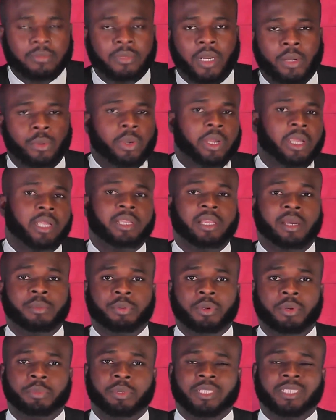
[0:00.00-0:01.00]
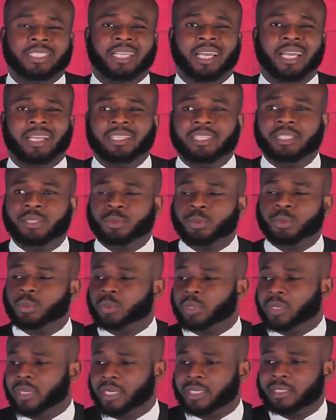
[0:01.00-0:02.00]
acquiring that property, and this will
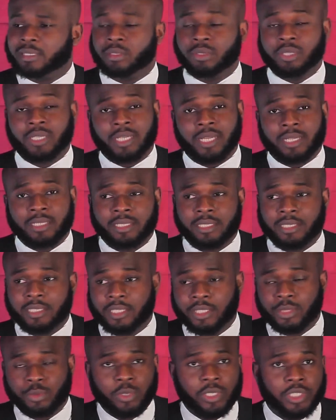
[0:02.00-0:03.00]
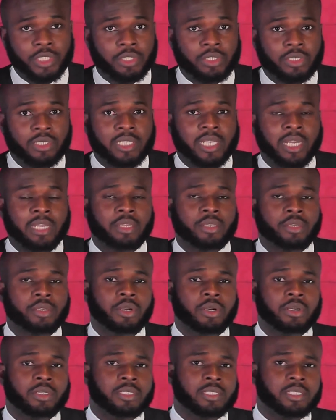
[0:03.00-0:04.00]
warrant looking at the situations, how you
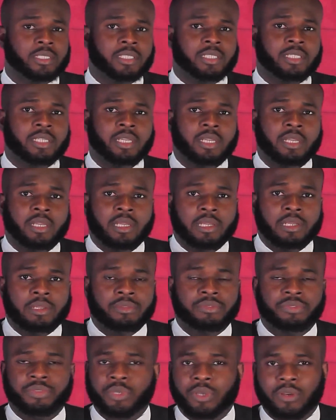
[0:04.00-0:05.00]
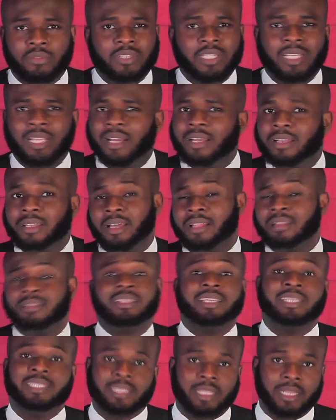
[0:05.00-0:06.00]
got view of the land and
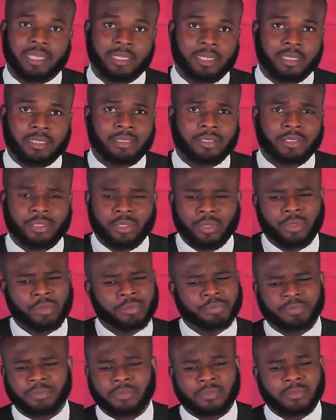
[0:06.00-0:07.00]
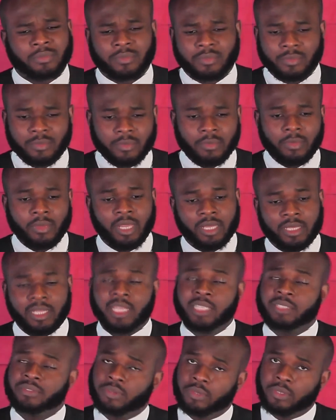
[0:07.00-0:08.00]
things like that. So
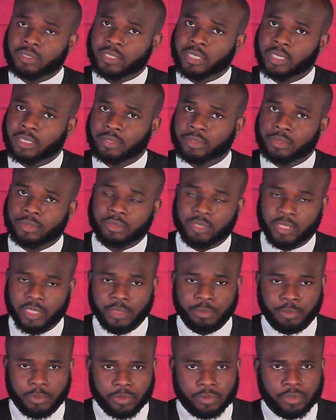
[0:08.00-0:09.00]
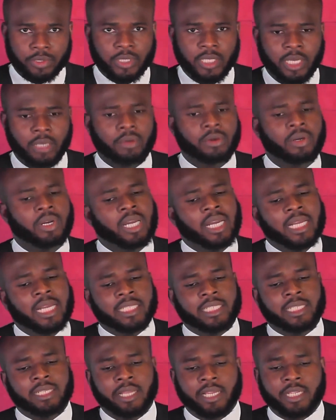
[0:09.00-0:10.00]
that's for title disputes. Now,
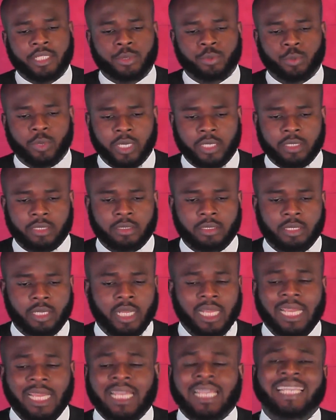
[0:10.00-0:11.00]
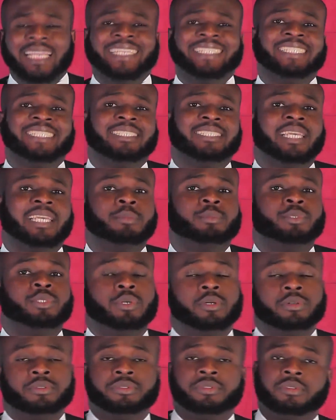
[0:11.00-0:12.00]
the next one is in terms
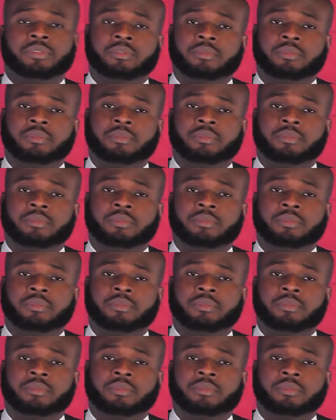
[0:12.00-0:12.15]
of